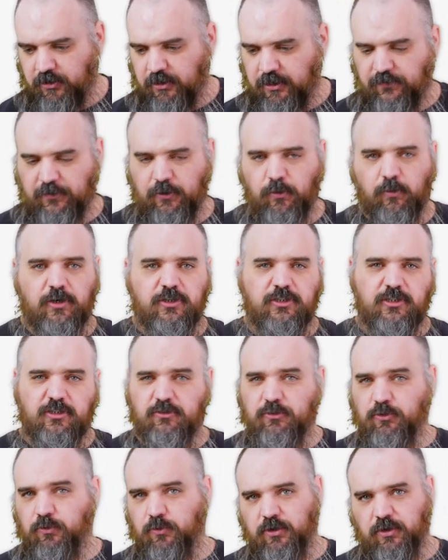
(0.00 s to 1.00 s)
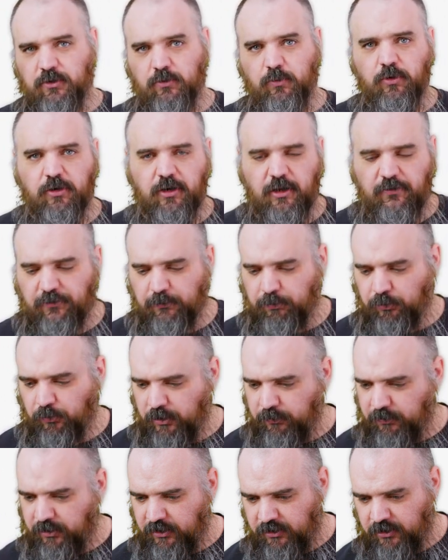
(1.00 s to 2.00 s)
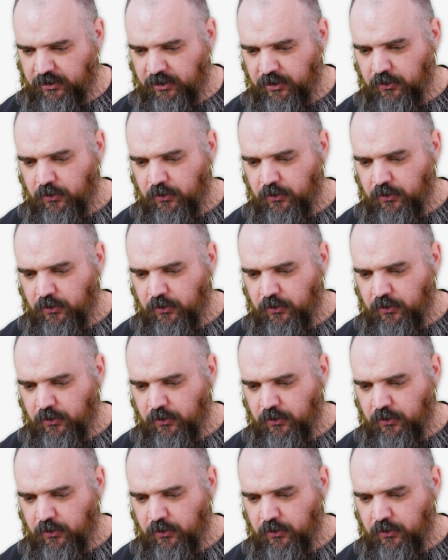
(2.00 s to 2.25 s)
if you don't want to just do a one-off deployment,